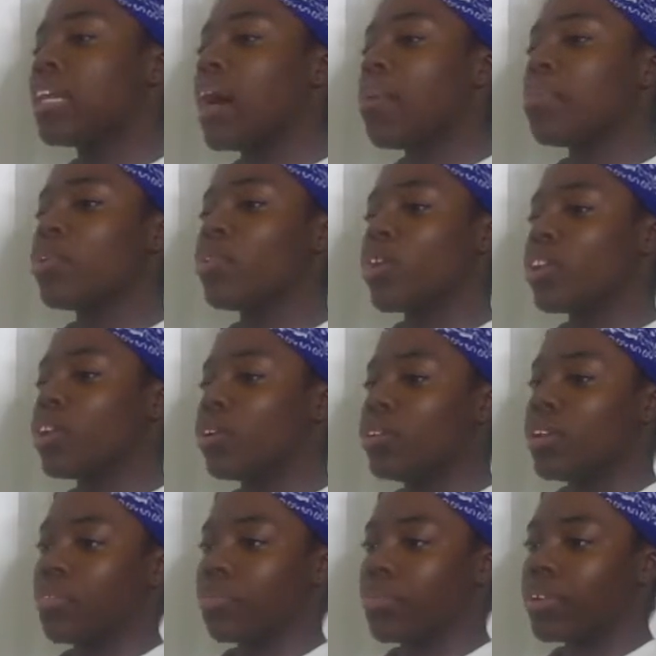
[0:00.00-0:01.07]
but I'm gonna do it I got this
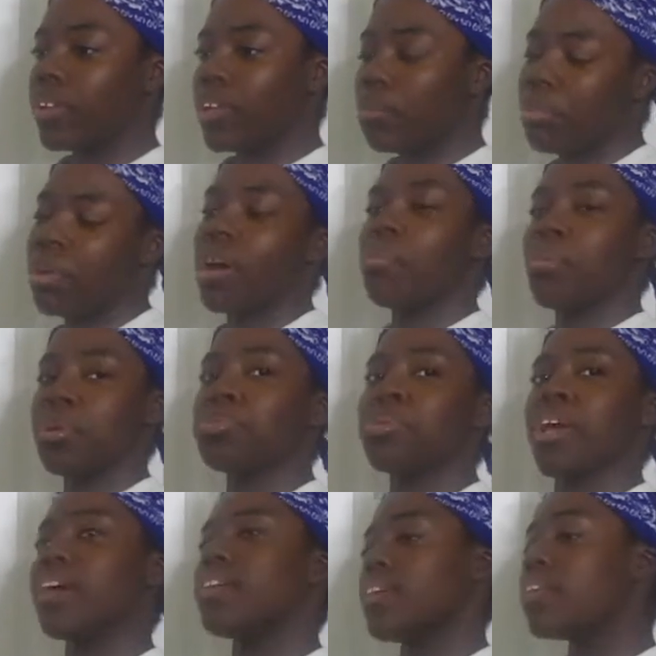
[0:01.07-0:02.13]
idea off Pinterest, I can do
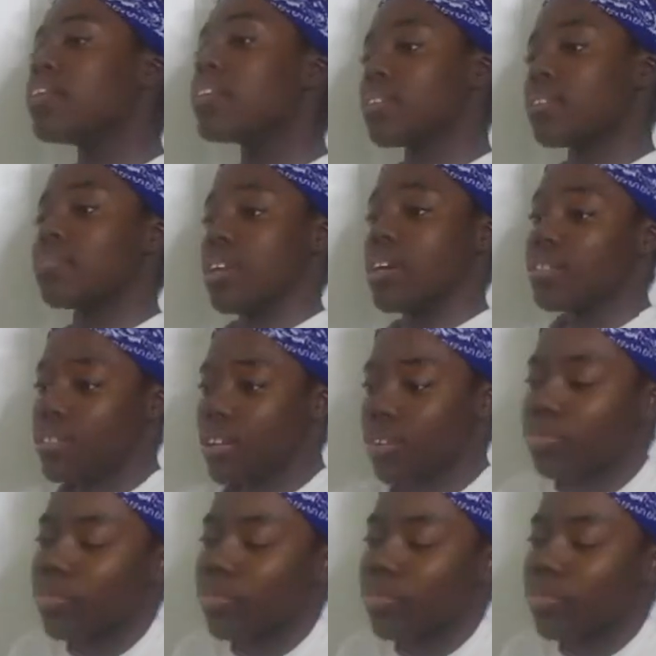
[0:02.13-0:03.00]
that. looks, yeah, Pinterest. Shout